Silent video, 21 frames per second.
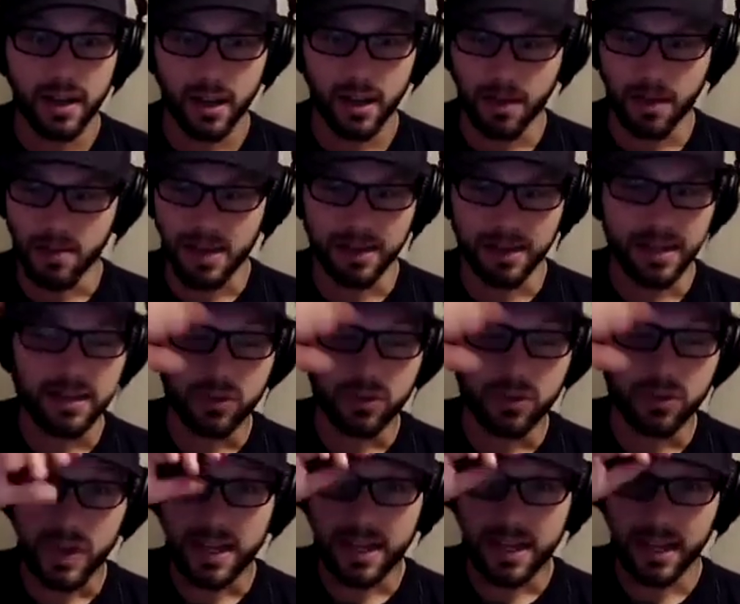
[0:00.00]
I mean, this
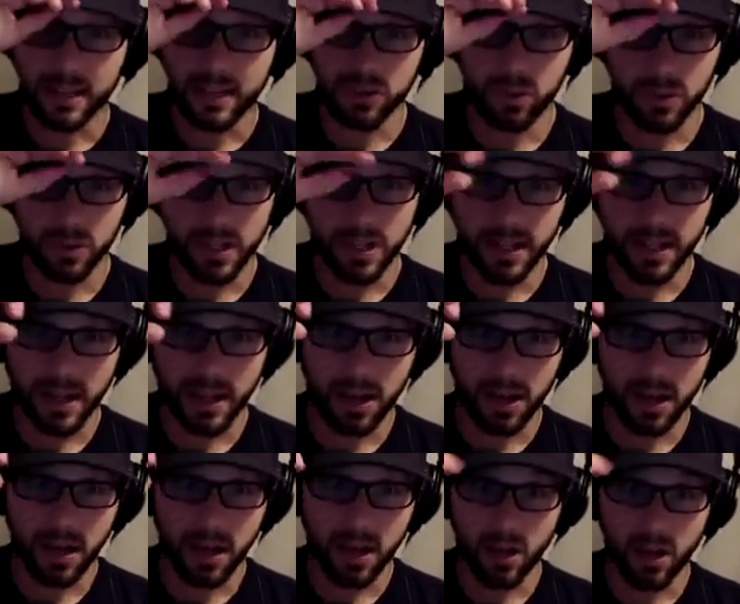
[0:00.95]
weekend is really like
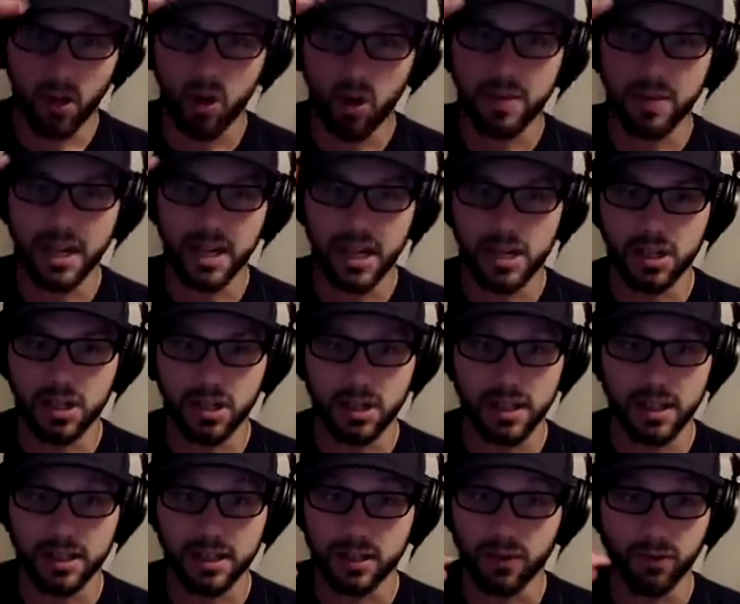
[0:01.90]
a culmination.
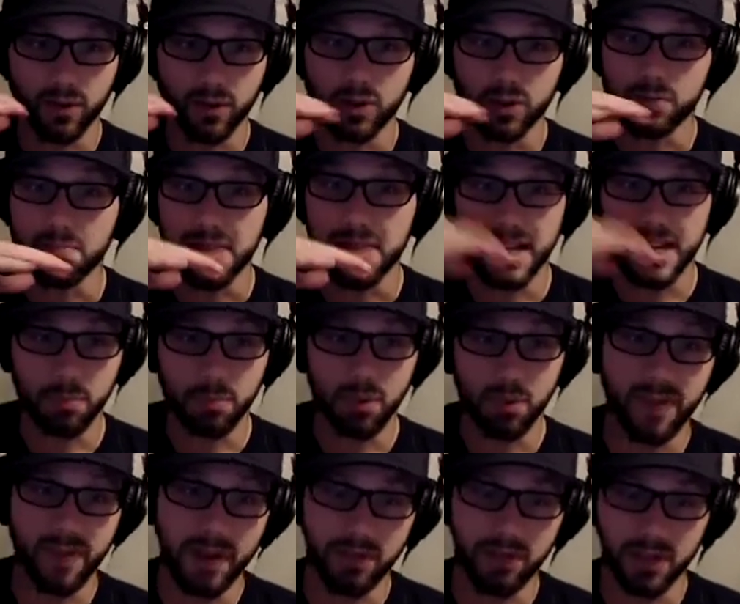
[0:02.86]
It's the first meetup
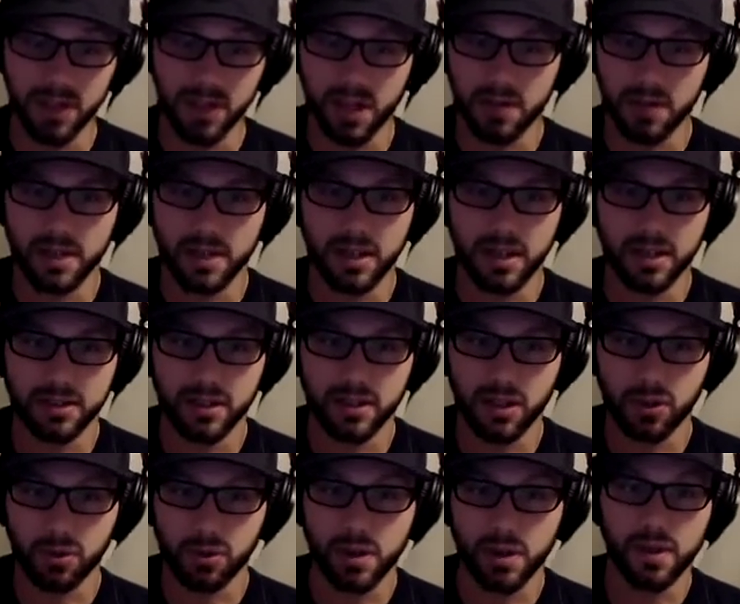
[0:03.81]
we've ever done because the
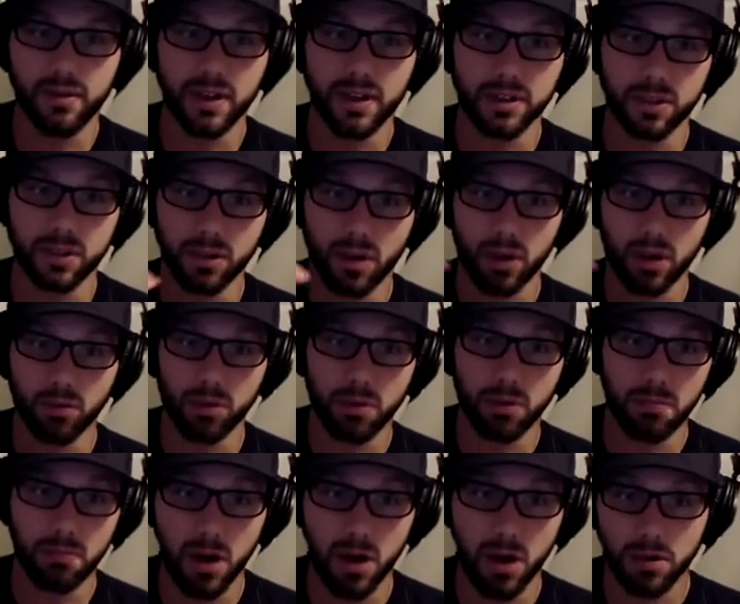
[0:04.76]
3 of us are all
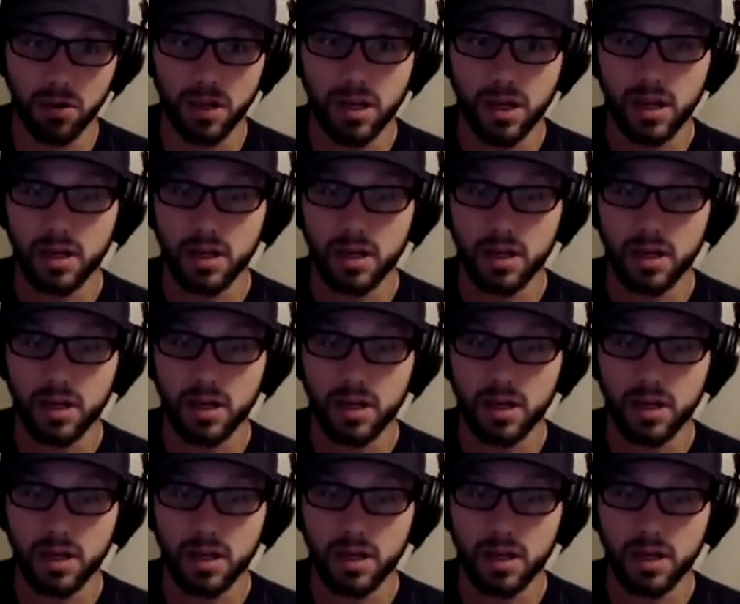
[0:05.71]
remote.